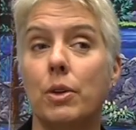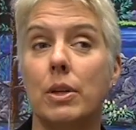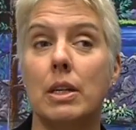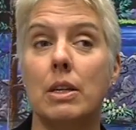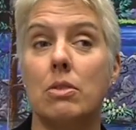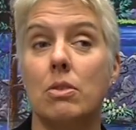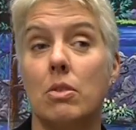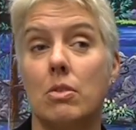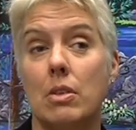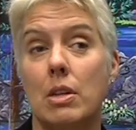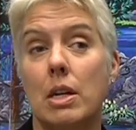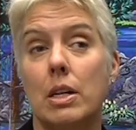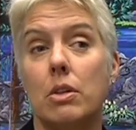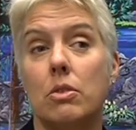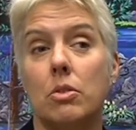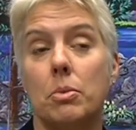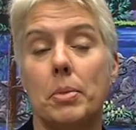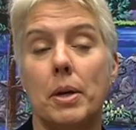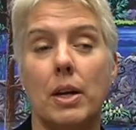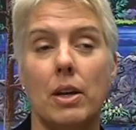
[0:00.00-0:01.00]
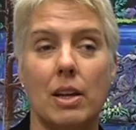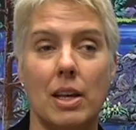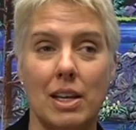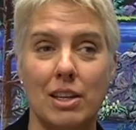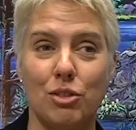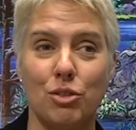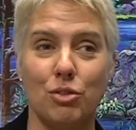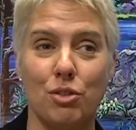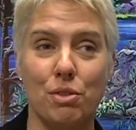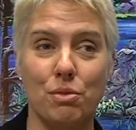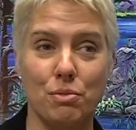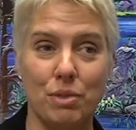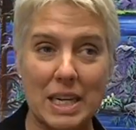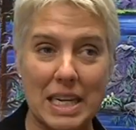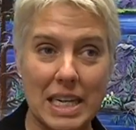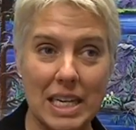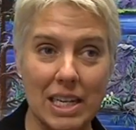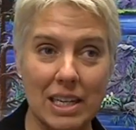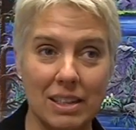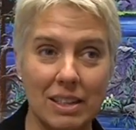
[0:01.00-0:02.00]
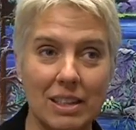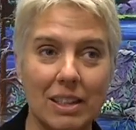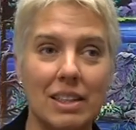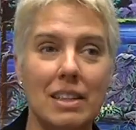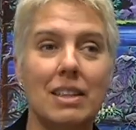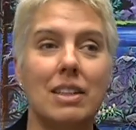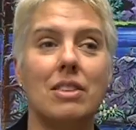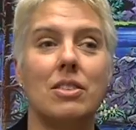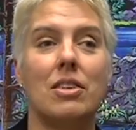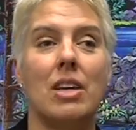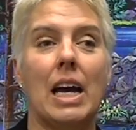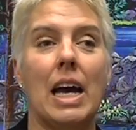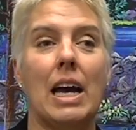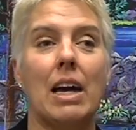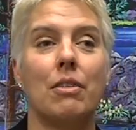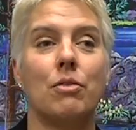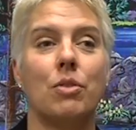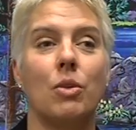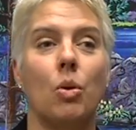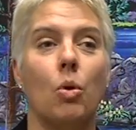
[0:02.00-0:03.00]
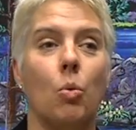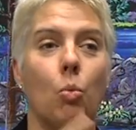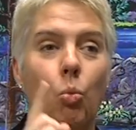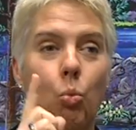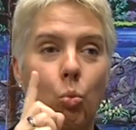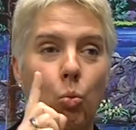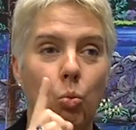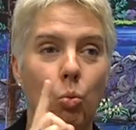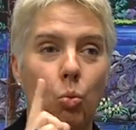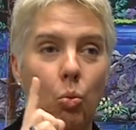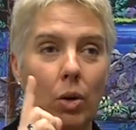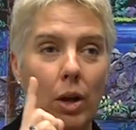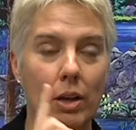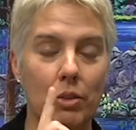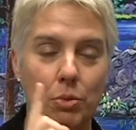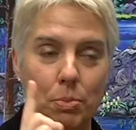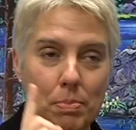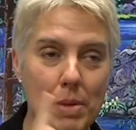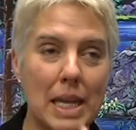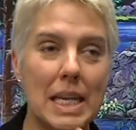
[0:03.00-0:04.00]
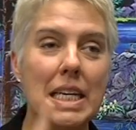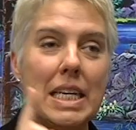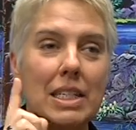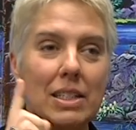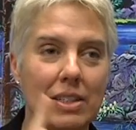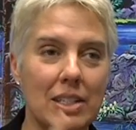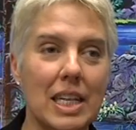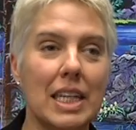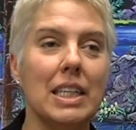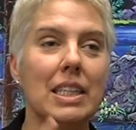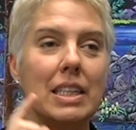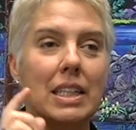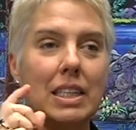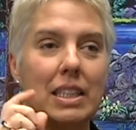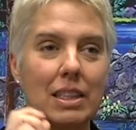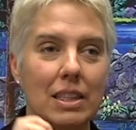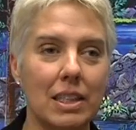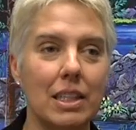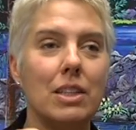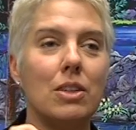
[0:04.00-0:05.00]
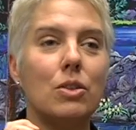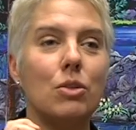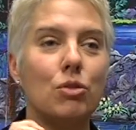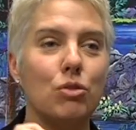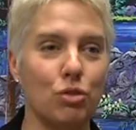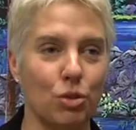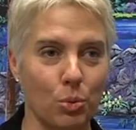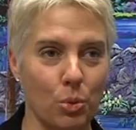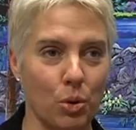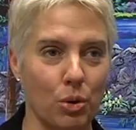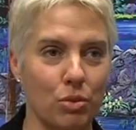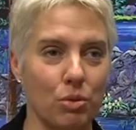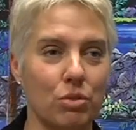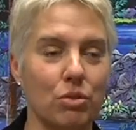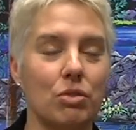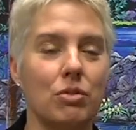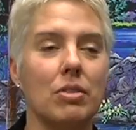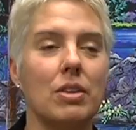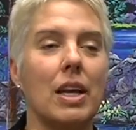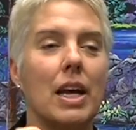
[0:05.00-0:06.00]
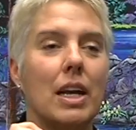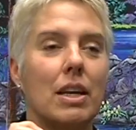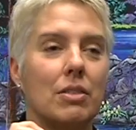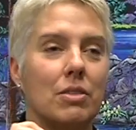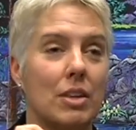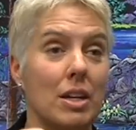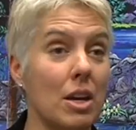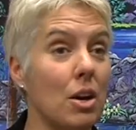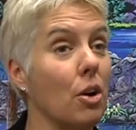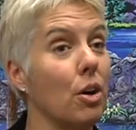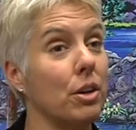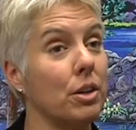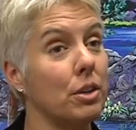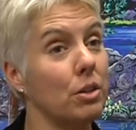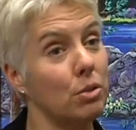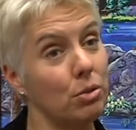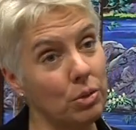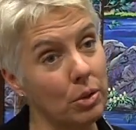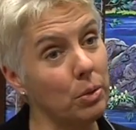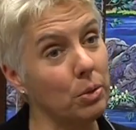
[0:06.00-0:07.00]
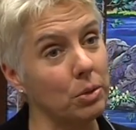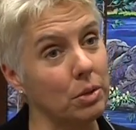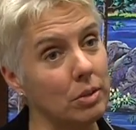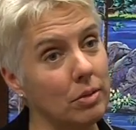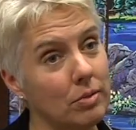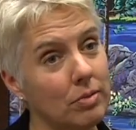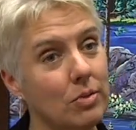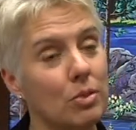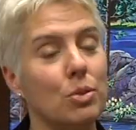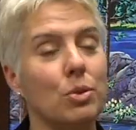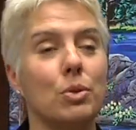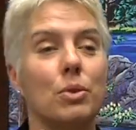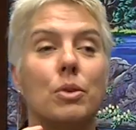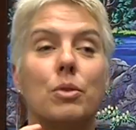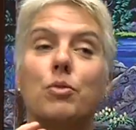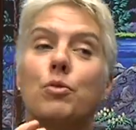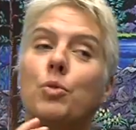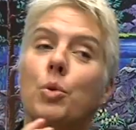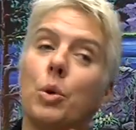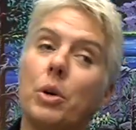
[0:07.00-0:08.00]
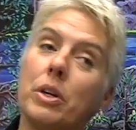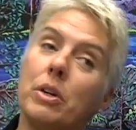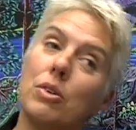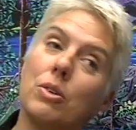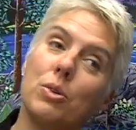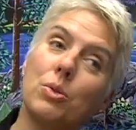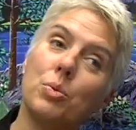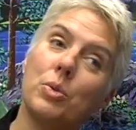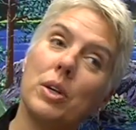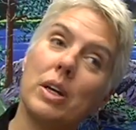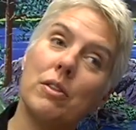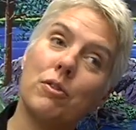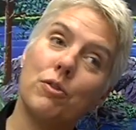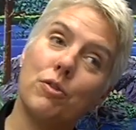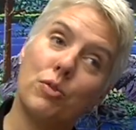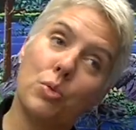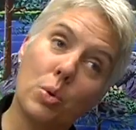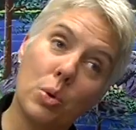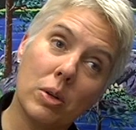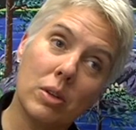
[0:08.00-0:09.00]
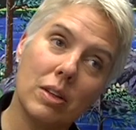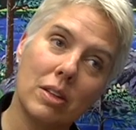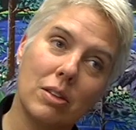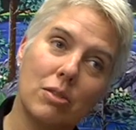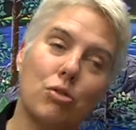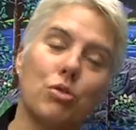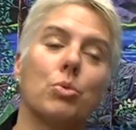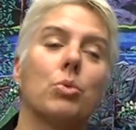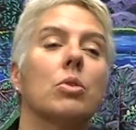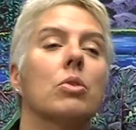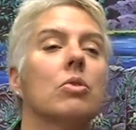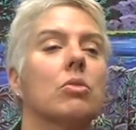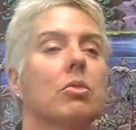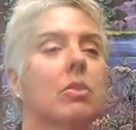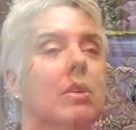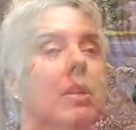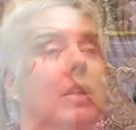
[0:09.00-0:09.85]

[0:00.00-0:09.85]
kids as young as about age 3 to have as many daily little chores as they are years old. So a 4-year-old would have 4 little chores.